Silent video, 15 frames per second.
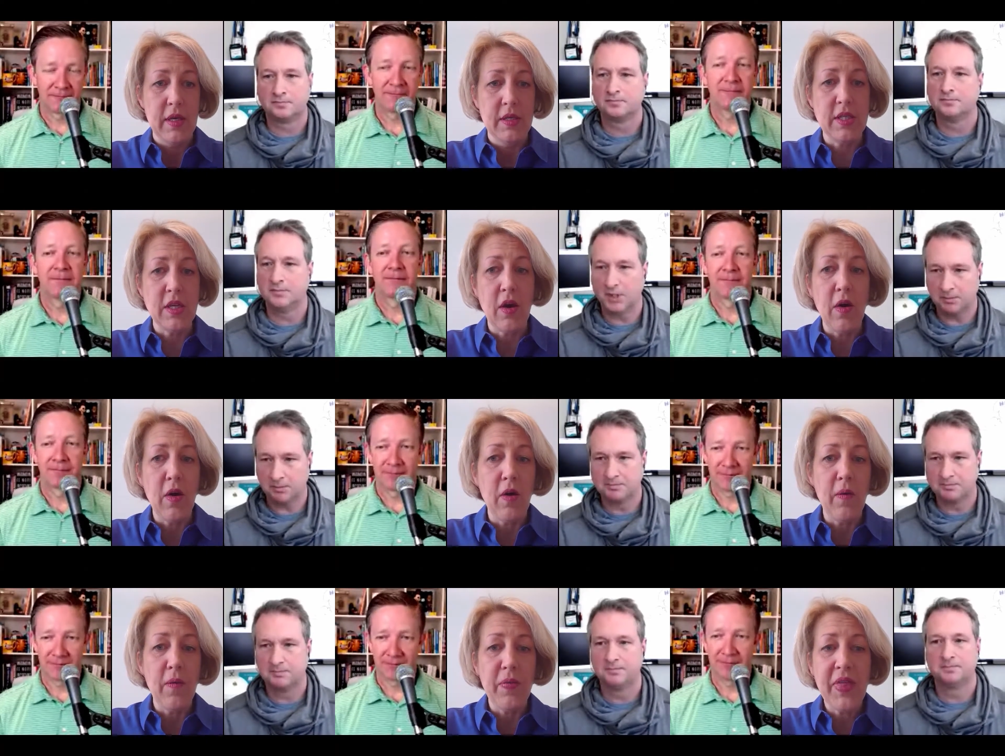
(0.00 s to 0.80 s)

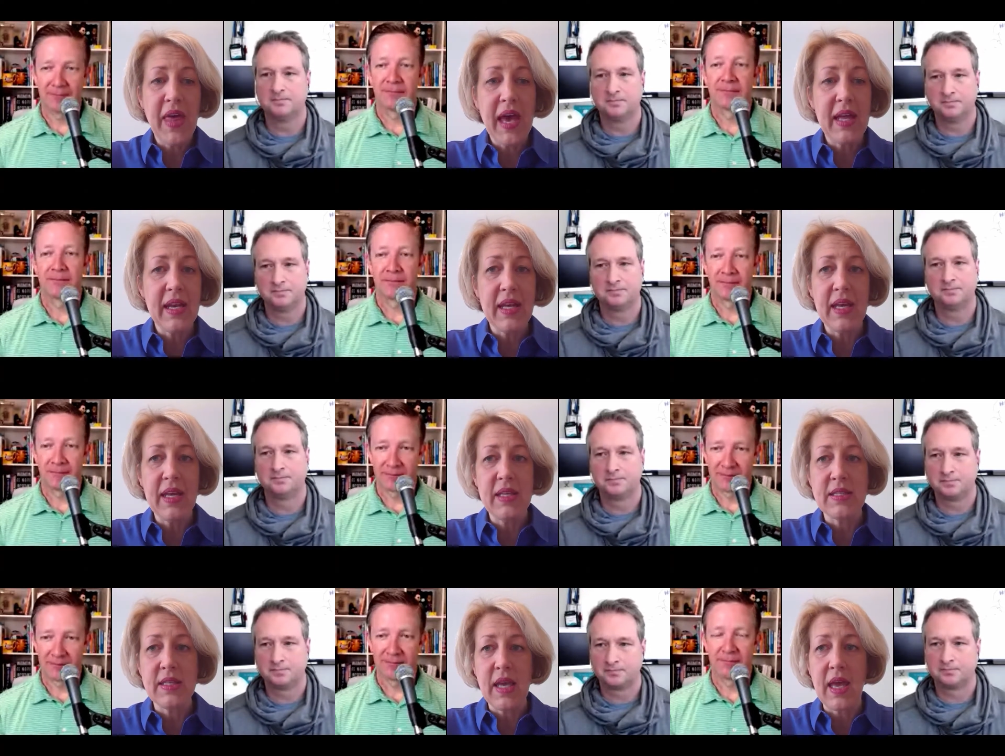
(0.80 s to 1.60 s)
Speaker 1: So that
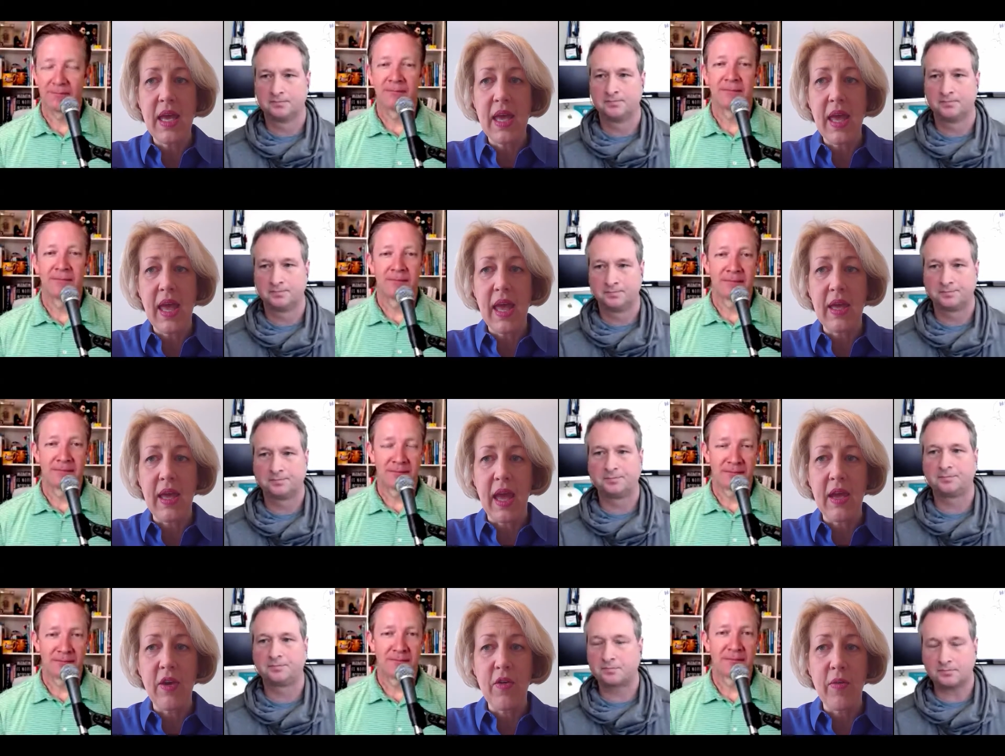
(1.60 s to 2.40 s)
is a, a,
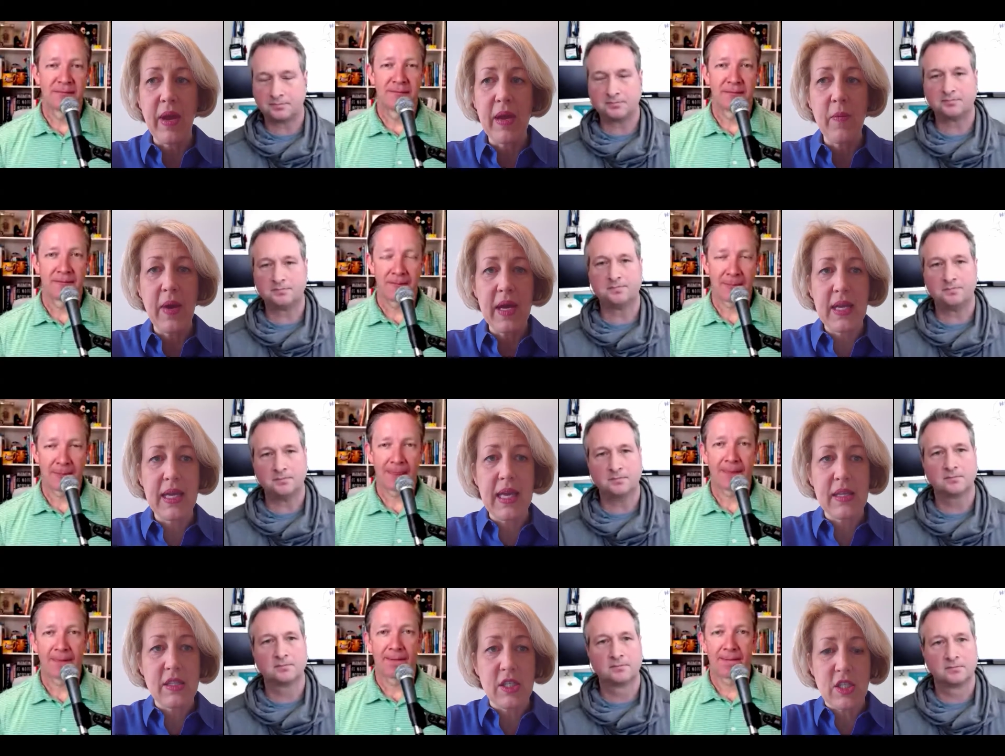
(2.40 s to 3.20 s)
a great way to
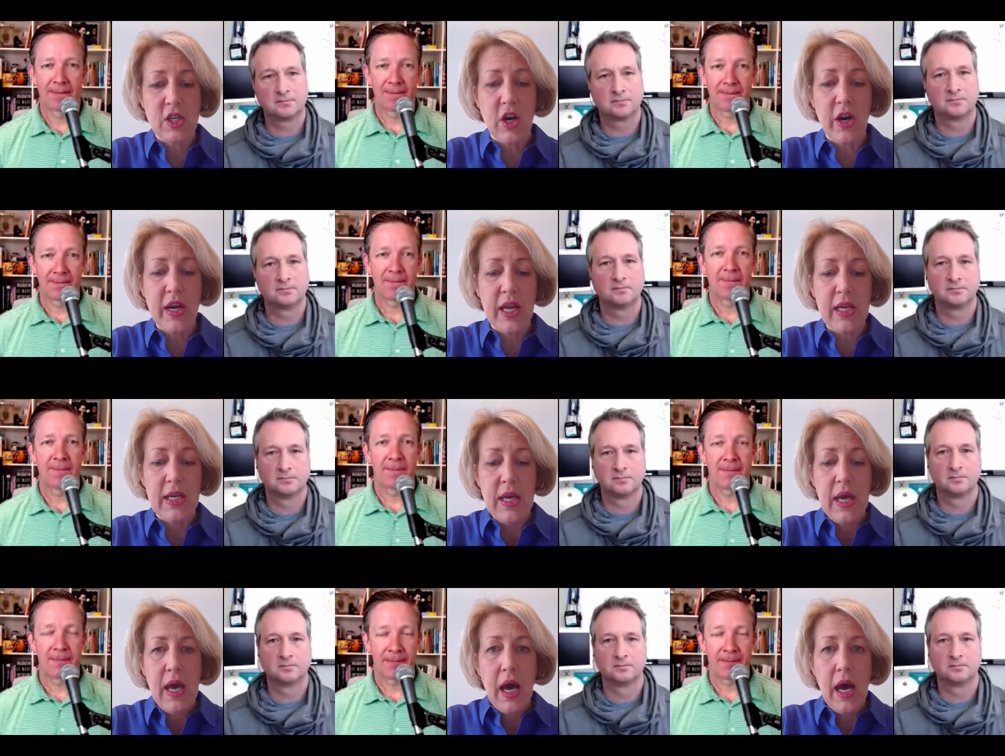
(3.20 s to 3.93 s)
get started.